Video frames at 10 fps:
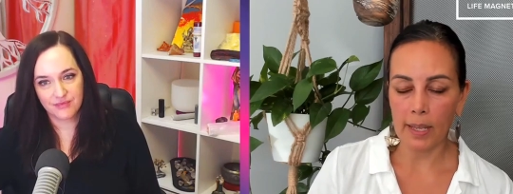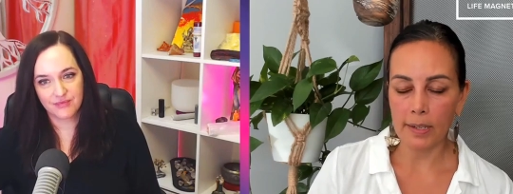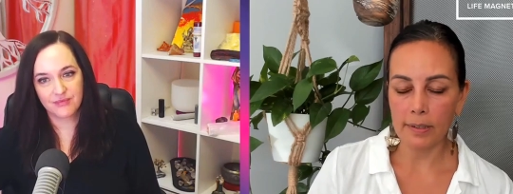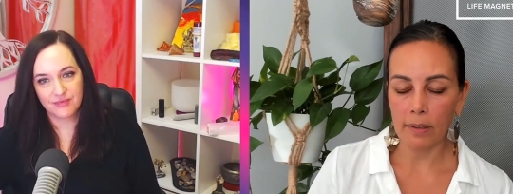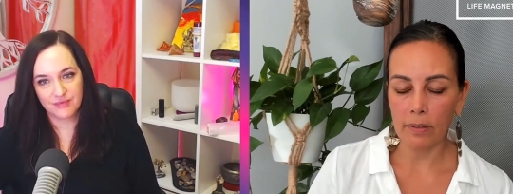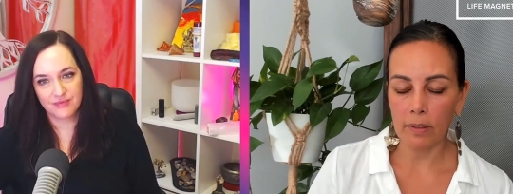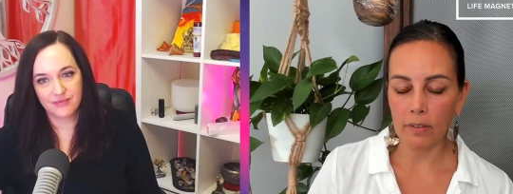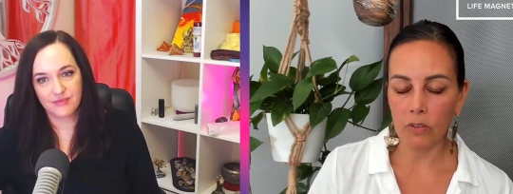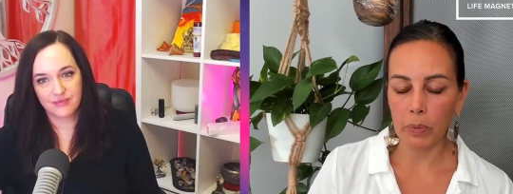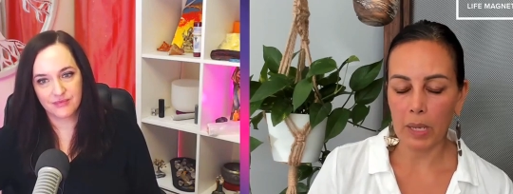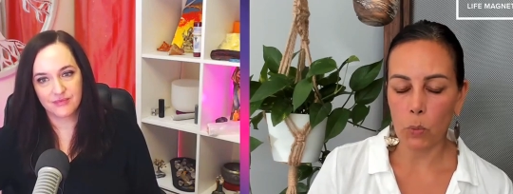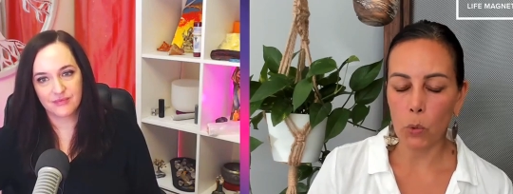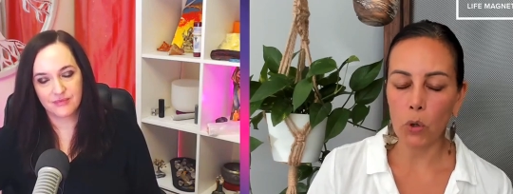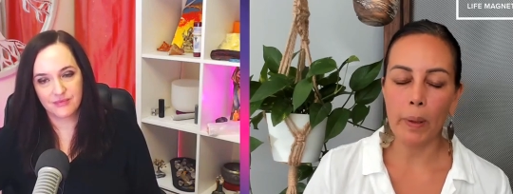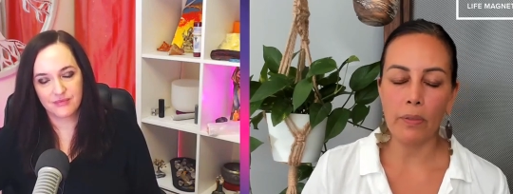Speaker 1: and that does explain
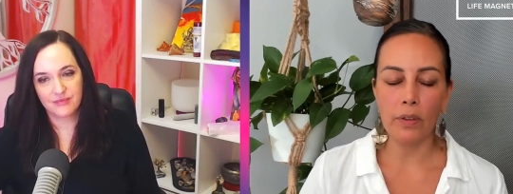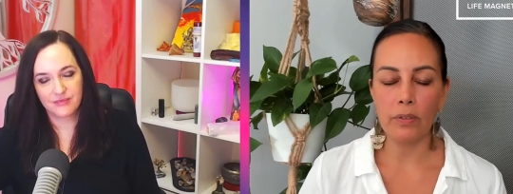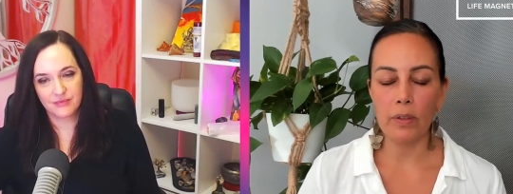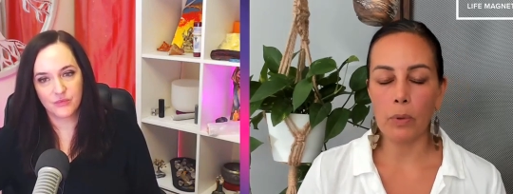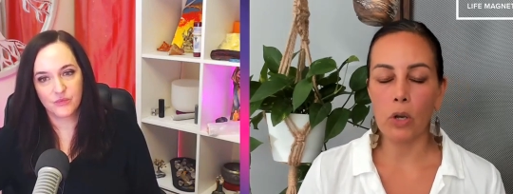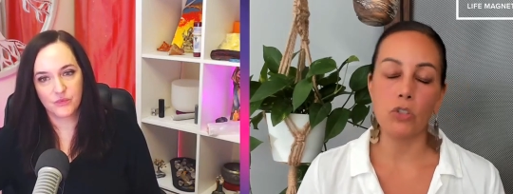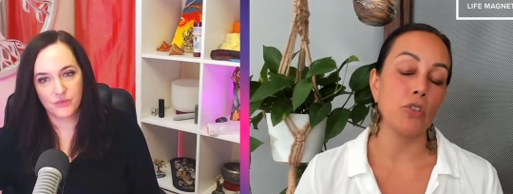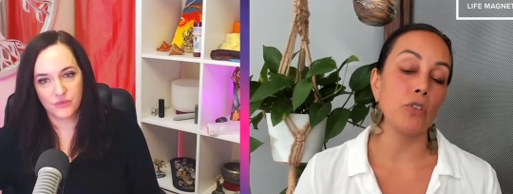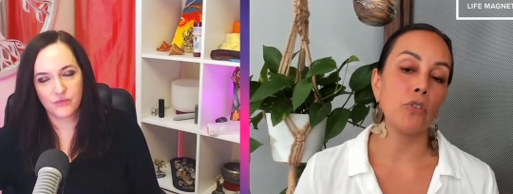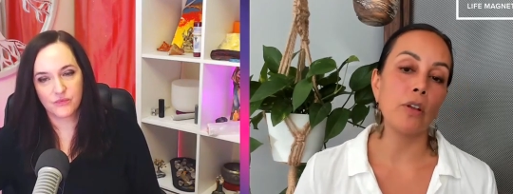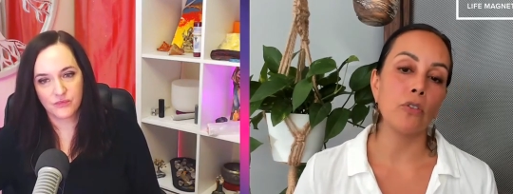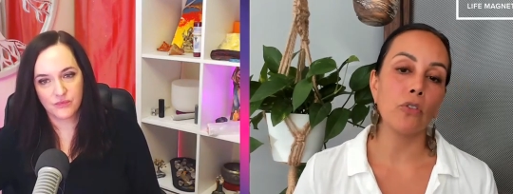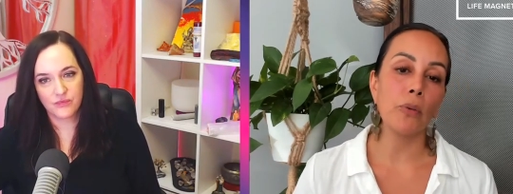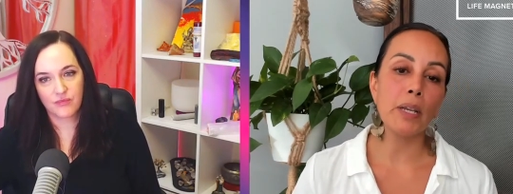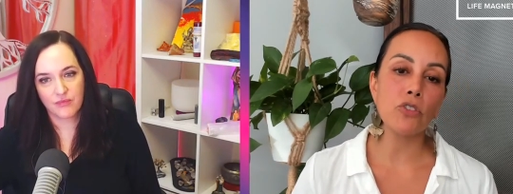more about the subconscious
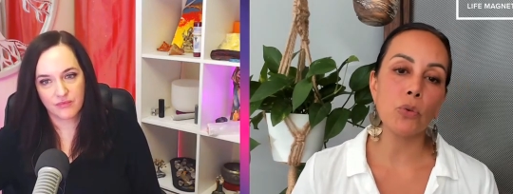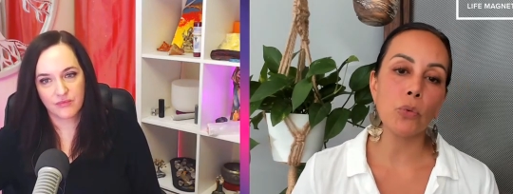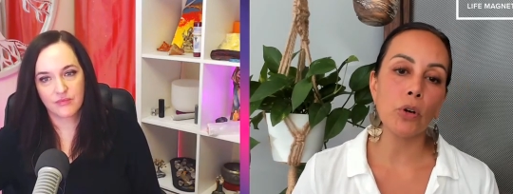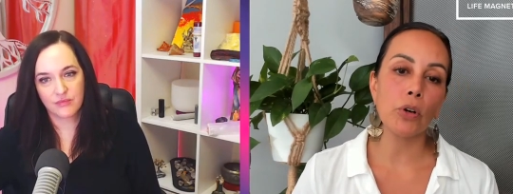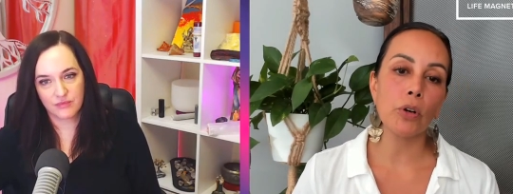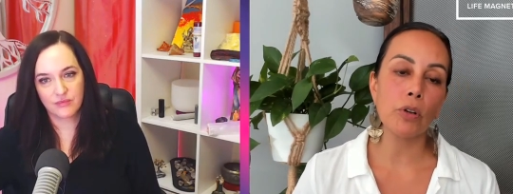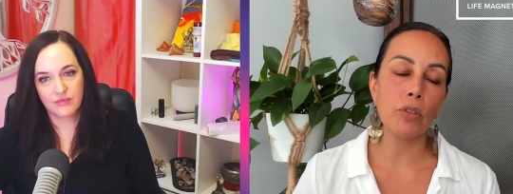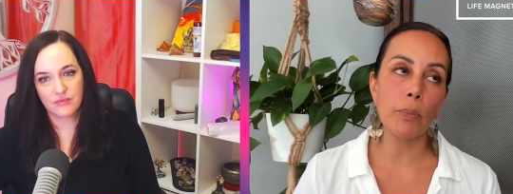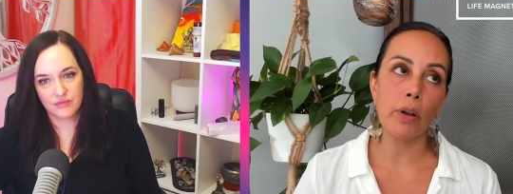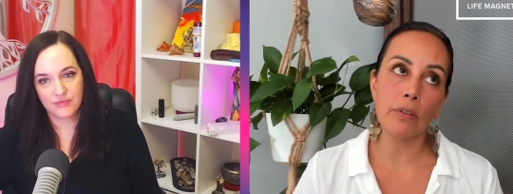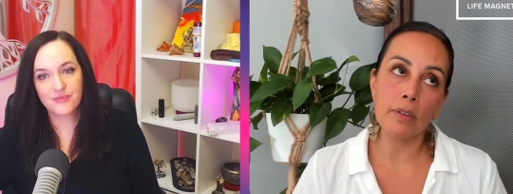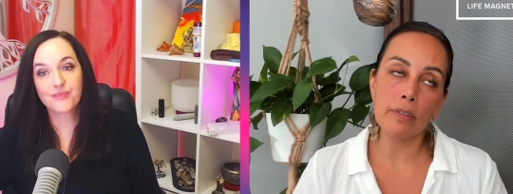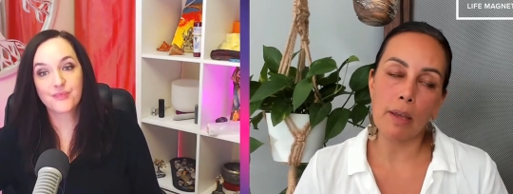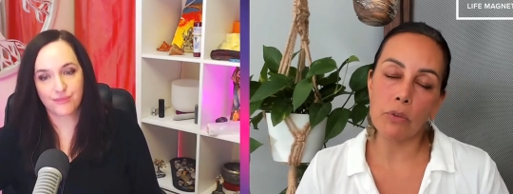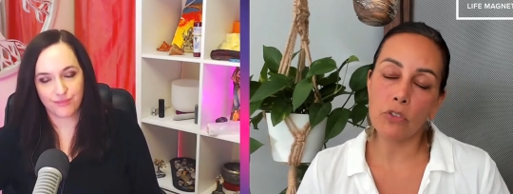transformation work the
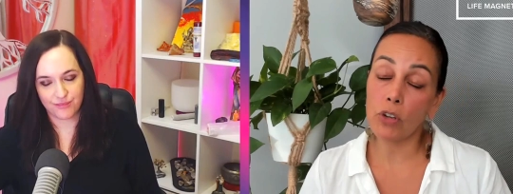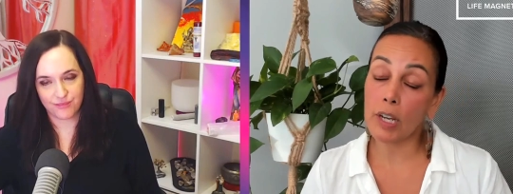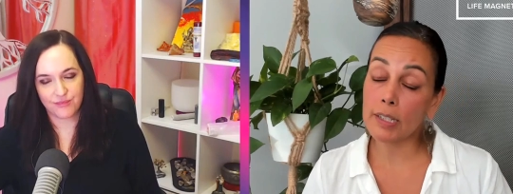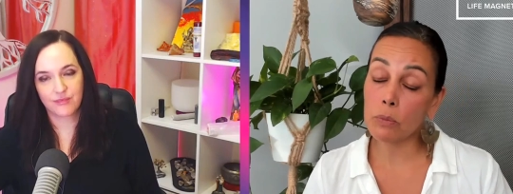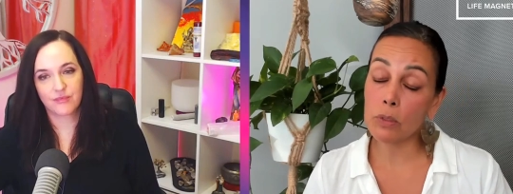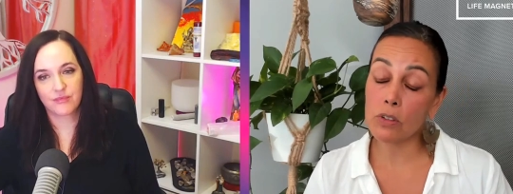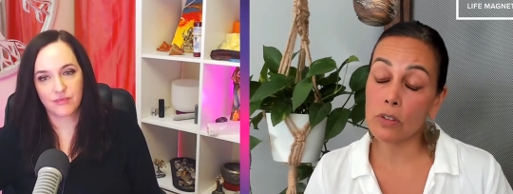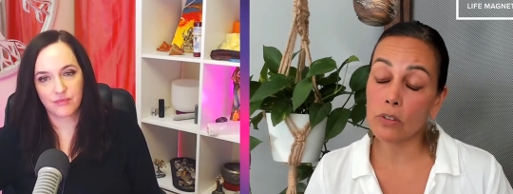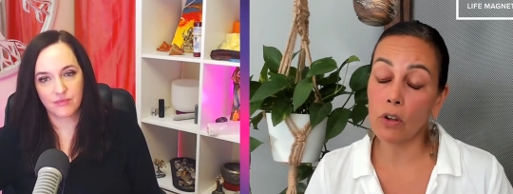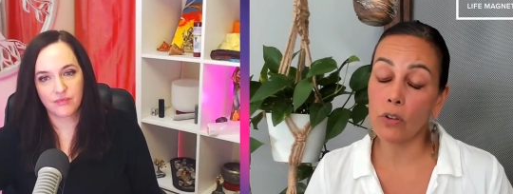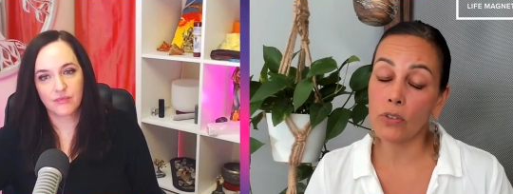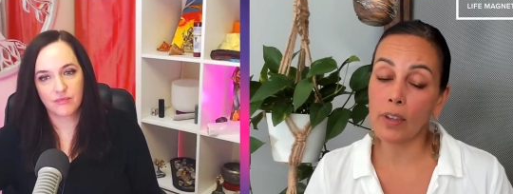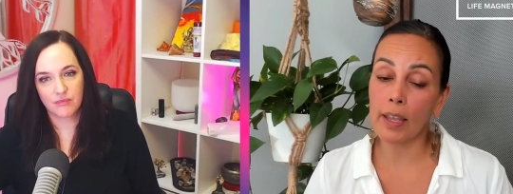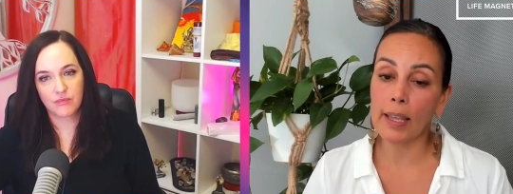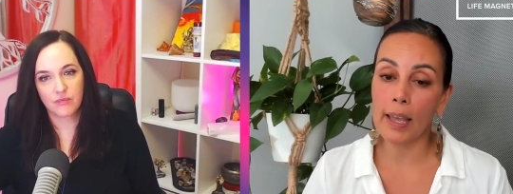process i was trained in which is called
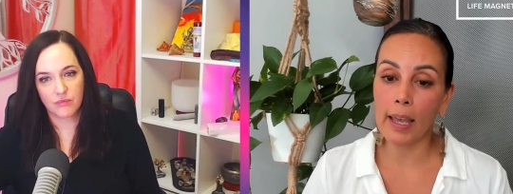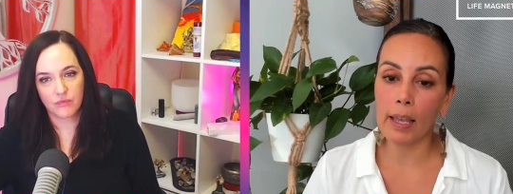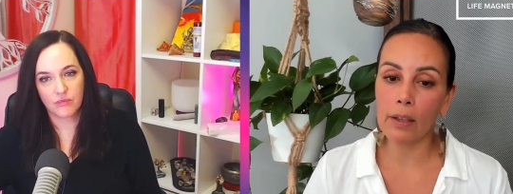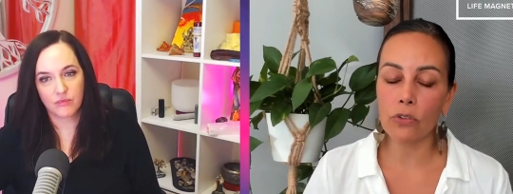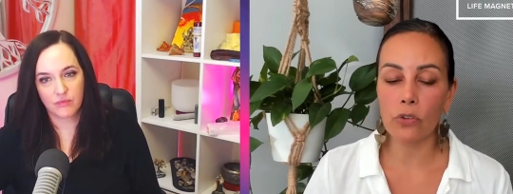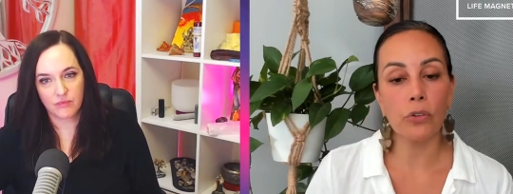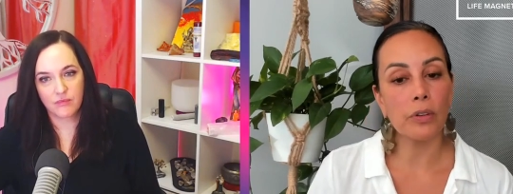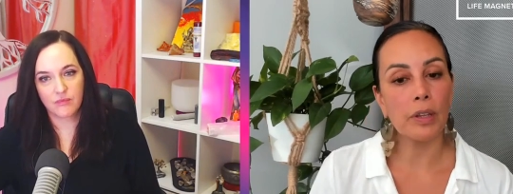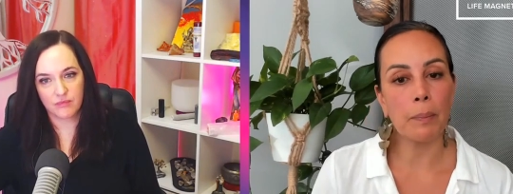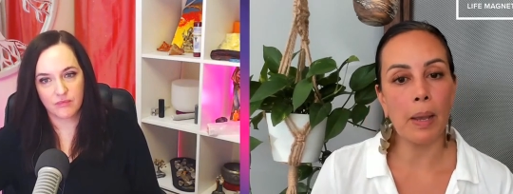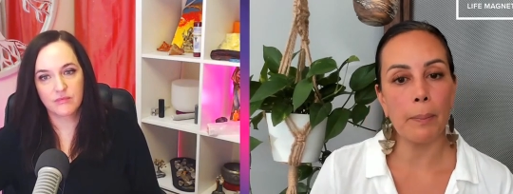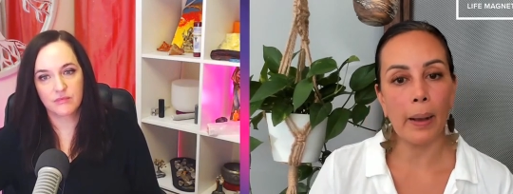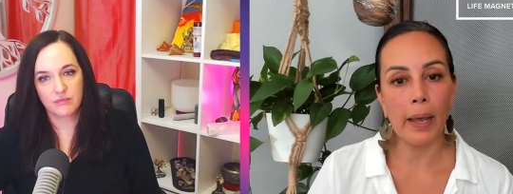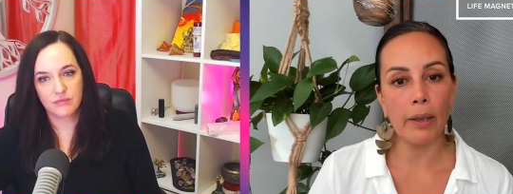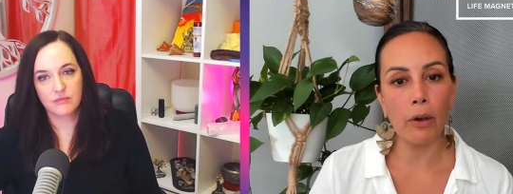psych k certainly my
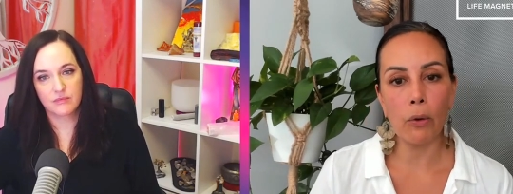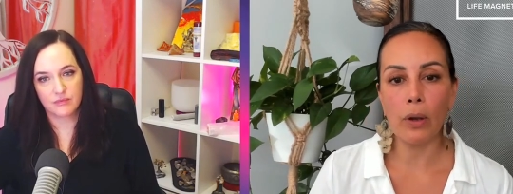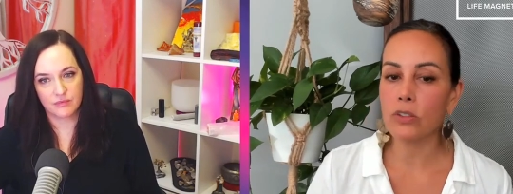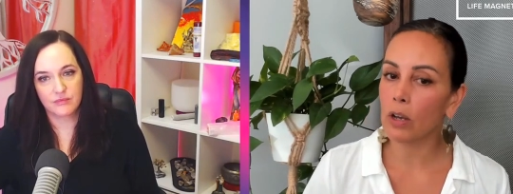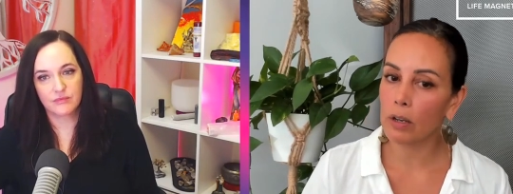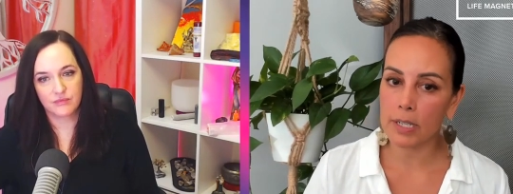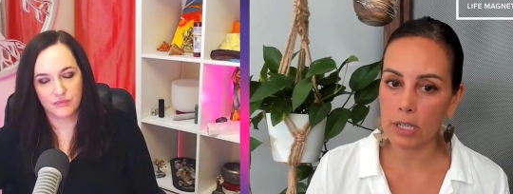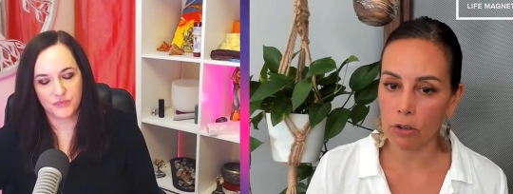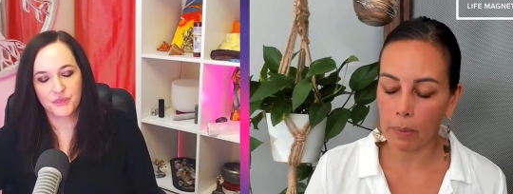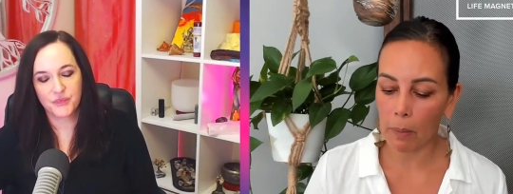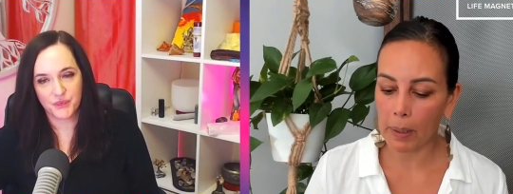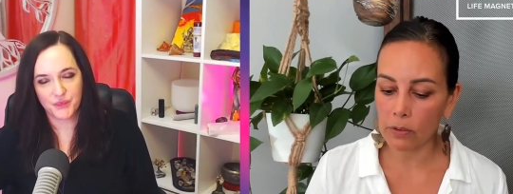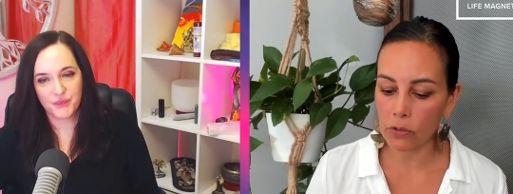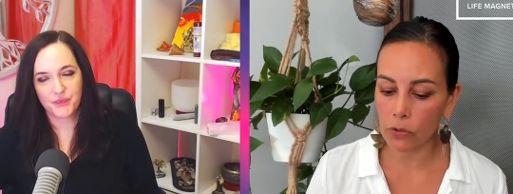bio i talked here about my